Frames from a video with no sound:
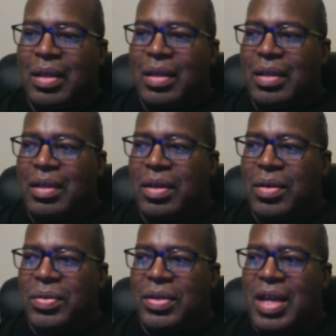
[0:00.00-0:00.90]

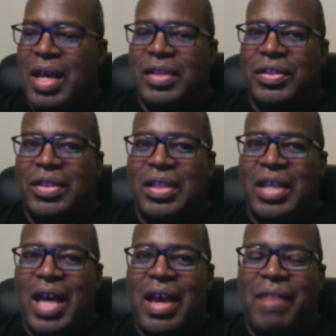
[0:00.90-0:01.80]

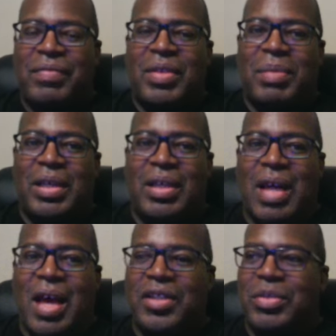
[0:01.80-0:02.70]
Honestly, I have to be
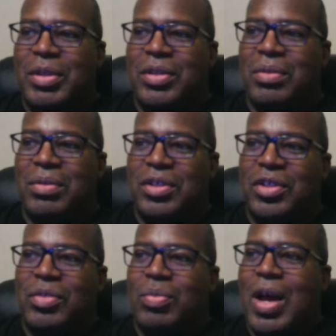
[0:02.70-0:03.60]
honest with you. This
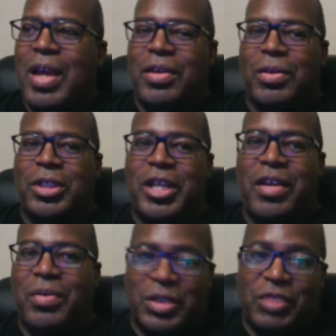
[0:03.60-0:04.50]
is why your
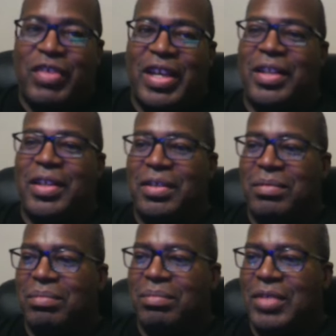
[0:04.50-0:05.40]
channel is failing,
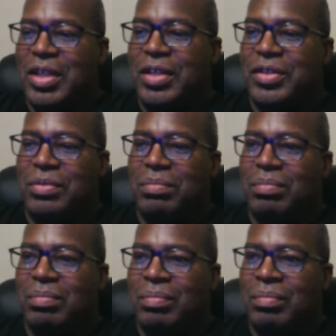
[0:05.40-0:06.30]
cousin.
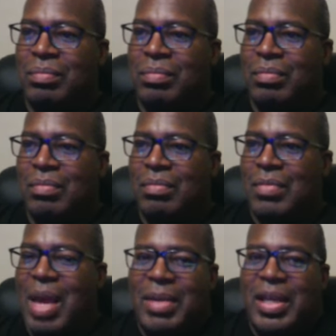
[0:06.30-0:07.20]

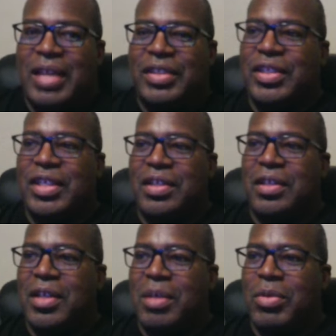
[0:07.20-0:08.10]
I mean, I see the
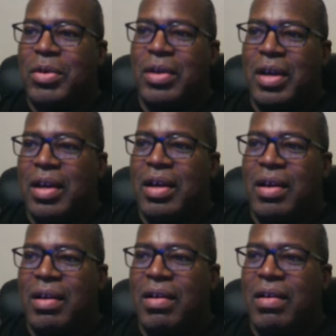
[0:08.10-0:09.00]
number
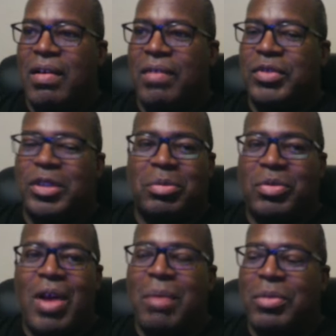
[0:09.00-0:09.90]
of
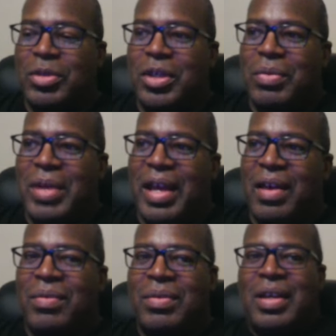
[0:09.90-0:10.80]
subscribers go down,